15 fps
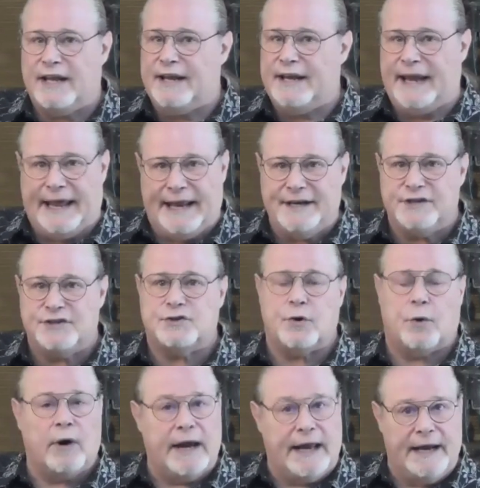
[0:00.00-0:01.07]
in any
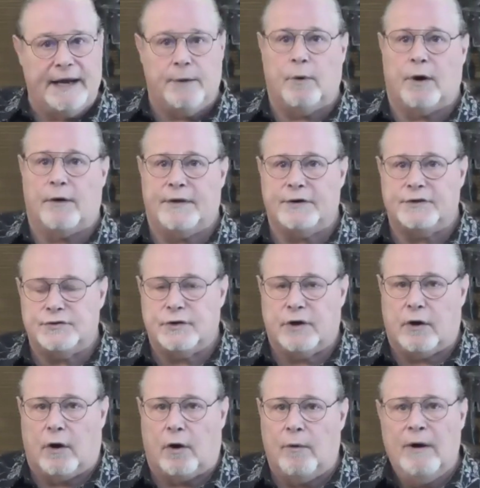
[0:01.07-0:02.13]
store, anywhere that you
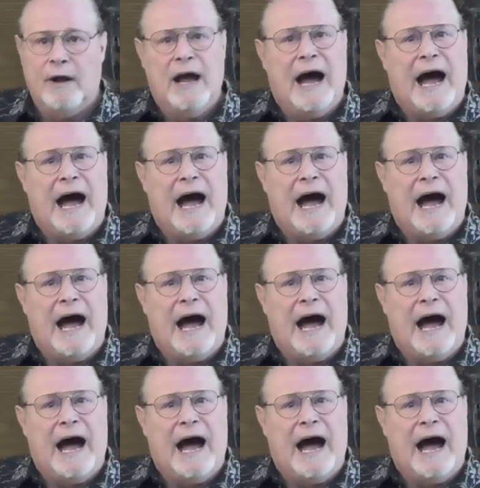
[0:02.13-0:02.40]
go.